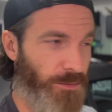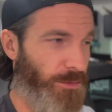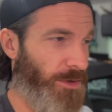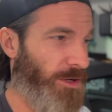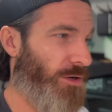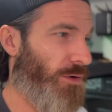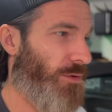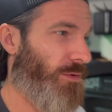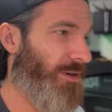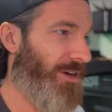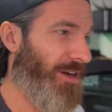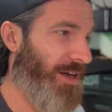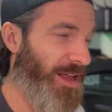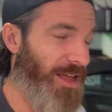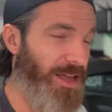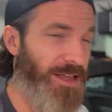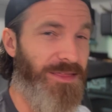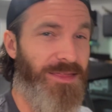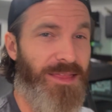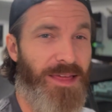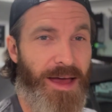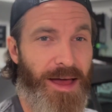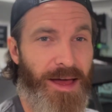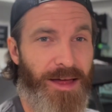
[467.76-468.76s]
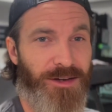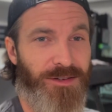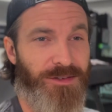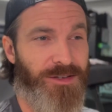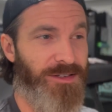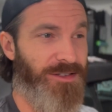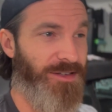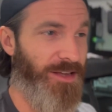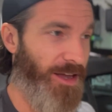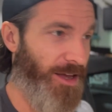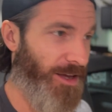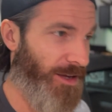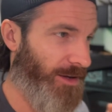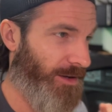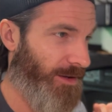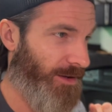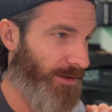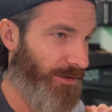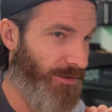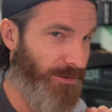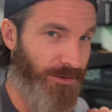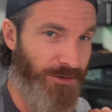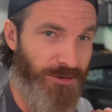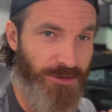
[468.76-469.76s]
don't need that to take
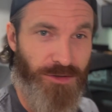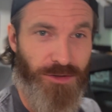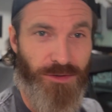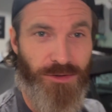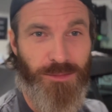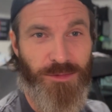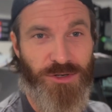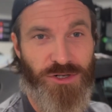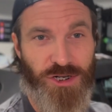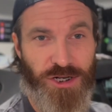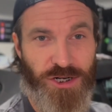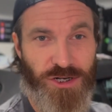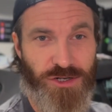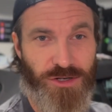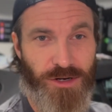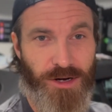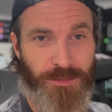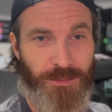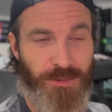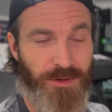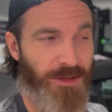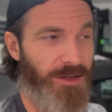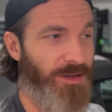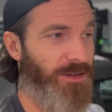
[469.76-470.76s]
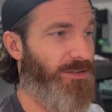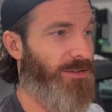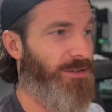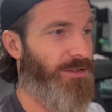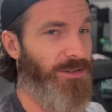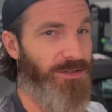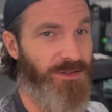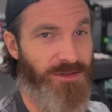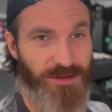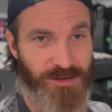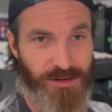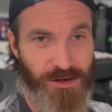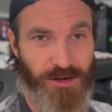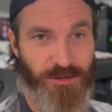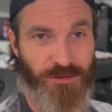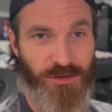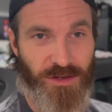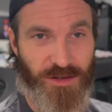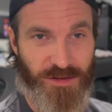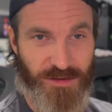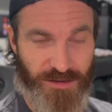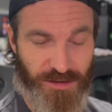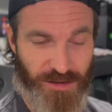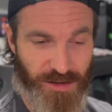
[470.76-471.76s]
to the machine shop with us. This is
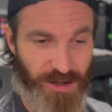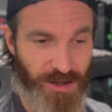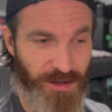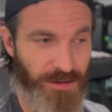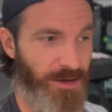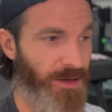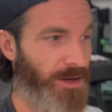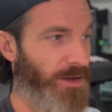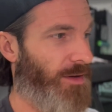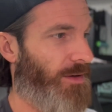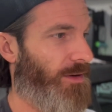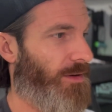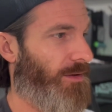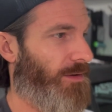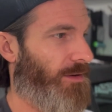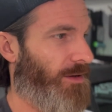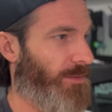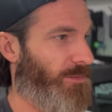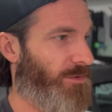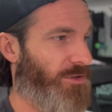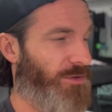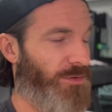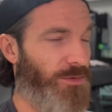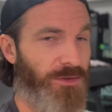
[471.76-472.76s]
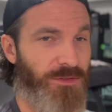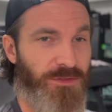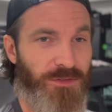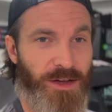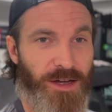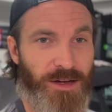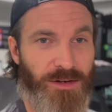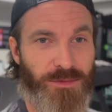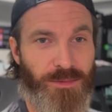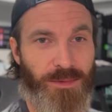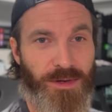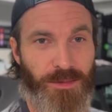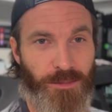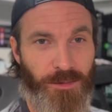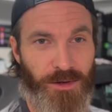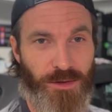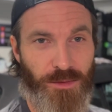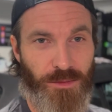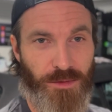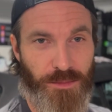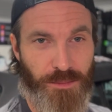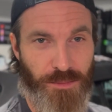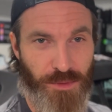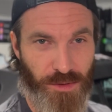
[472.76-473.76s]
obviously comes to effect when we go
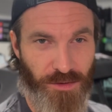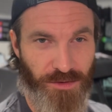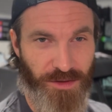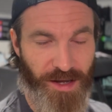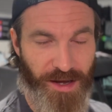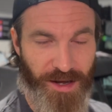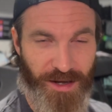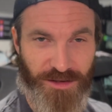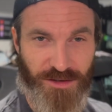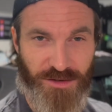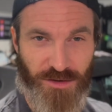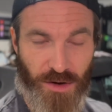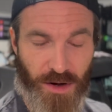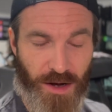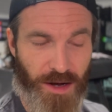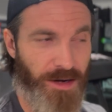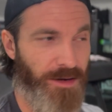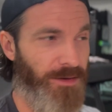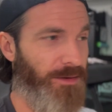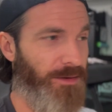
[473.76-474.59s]
to bolt the heads on,